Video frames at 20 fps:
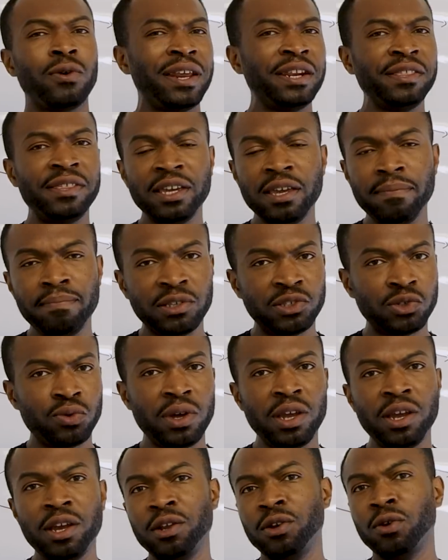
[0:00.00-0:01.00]
or anything in
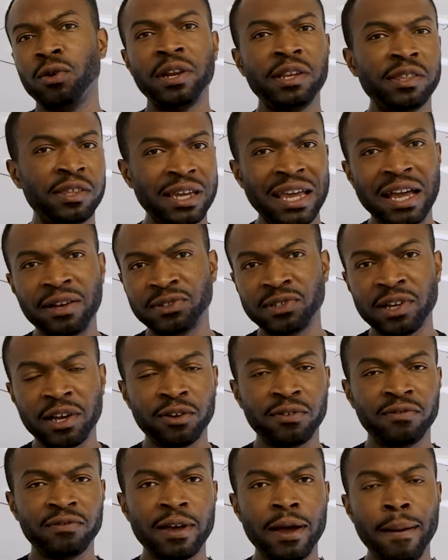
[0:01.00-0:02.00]
between or anything
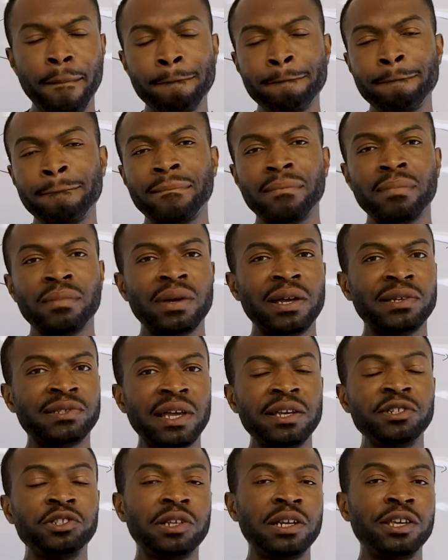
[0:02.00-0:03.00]
outside of that,
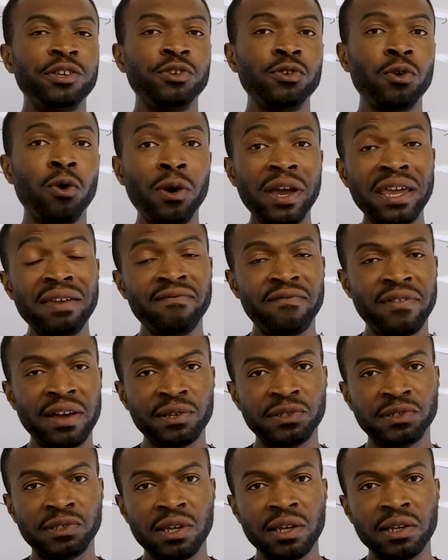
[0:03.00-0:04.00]
essentially your
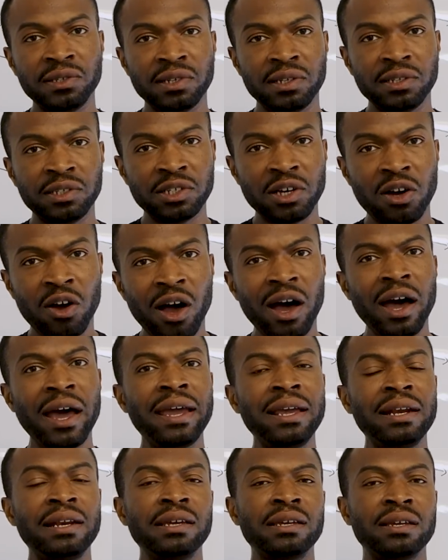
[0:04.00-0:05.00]
investing is
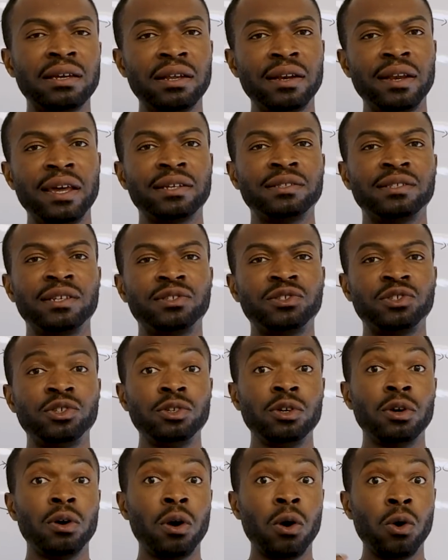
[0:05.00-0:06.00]
entirely connected to
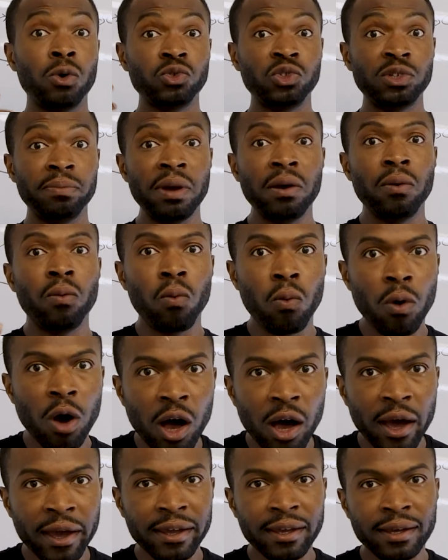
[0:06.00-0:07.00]
your ultimate
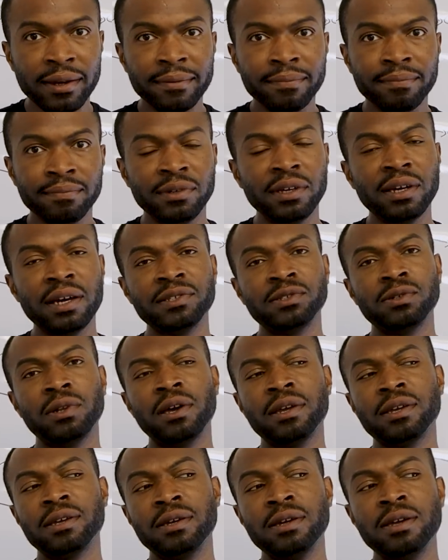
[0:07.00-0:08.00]
why. Yeah, so
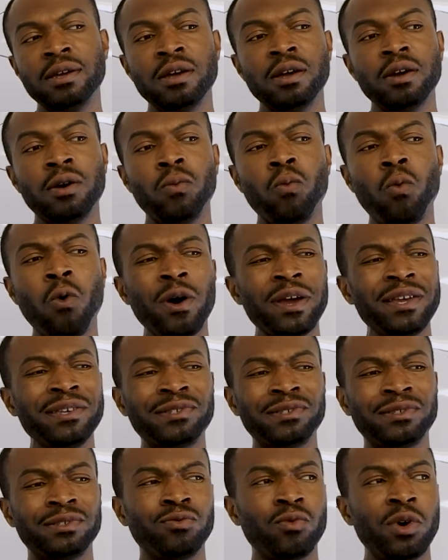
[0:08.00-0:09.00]
like, what
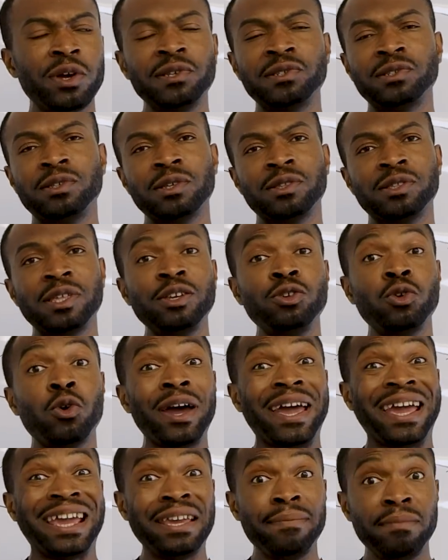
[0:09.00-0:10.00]
is the thing
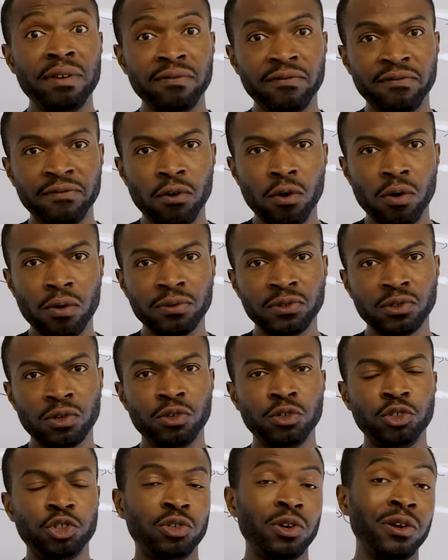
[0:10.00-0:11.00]
you're aiming for? So
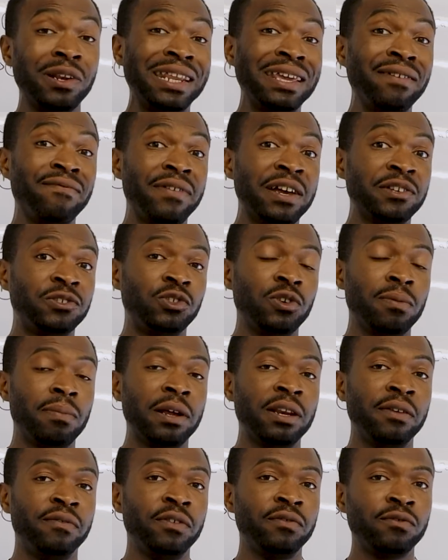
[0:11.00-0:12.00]
you should only invest your
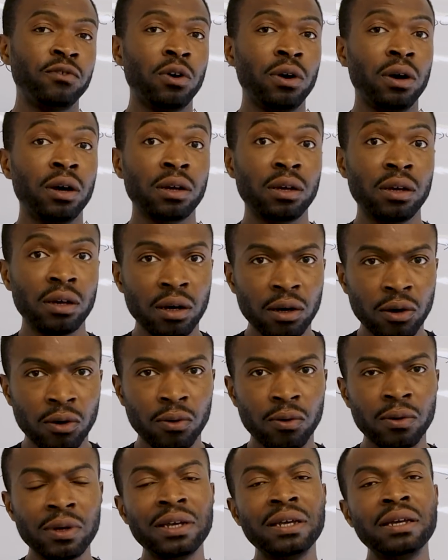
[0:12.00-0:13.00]
money if you've got a
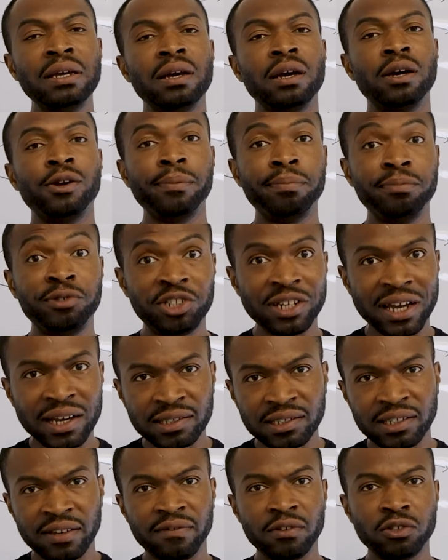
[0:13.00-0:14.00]
goal, an
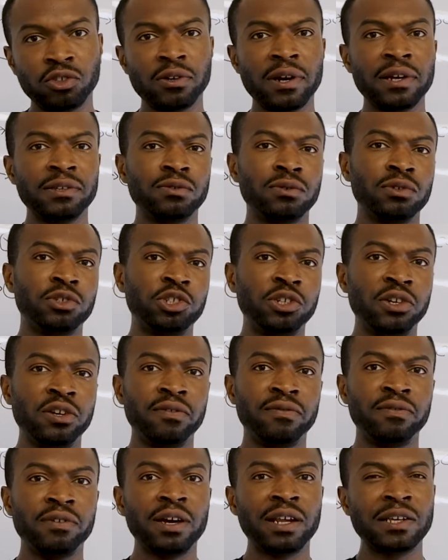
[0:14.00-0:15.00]
objective you're trying to
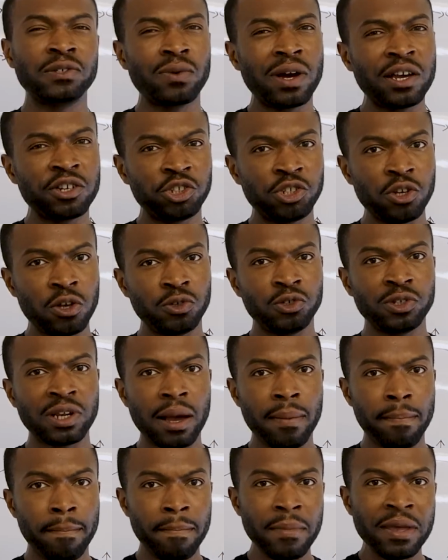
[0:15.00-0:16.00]
achieve. Yeah, that's why I showed you
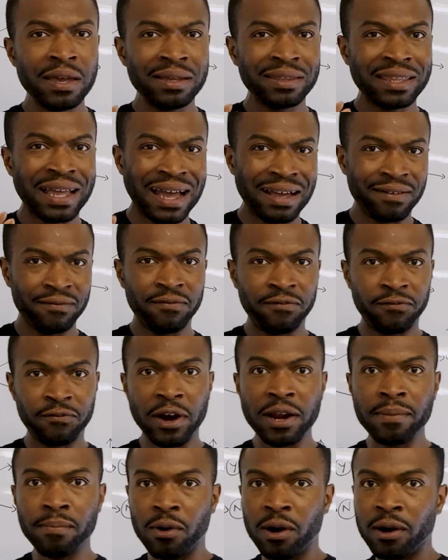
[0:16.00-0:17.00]
that
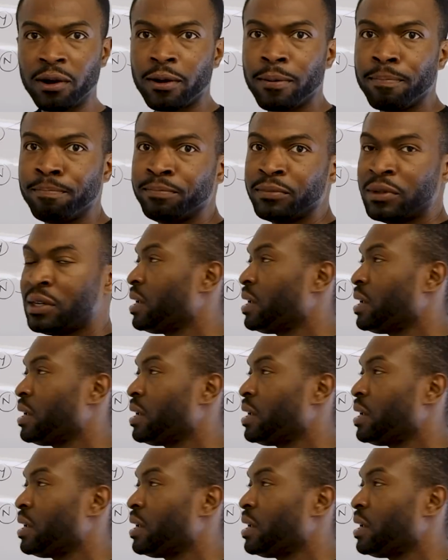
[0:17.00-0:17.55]
framework.